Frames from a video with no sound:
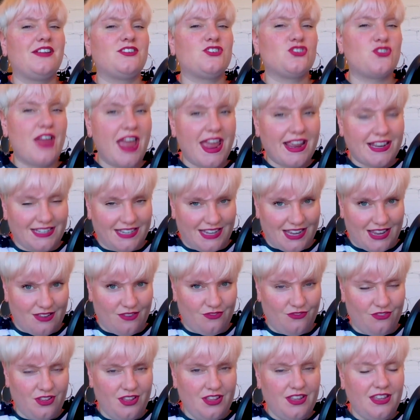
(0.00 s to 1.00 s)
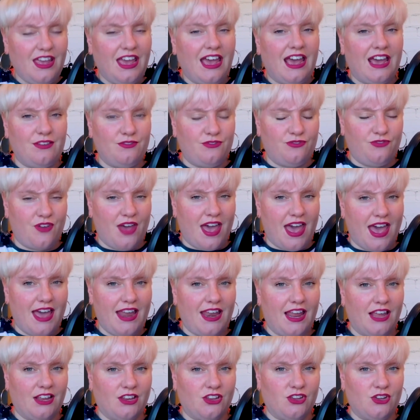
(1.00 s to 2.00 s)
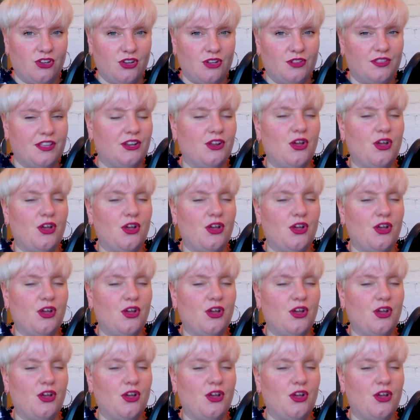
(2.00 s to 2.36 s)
attractive and fat and good.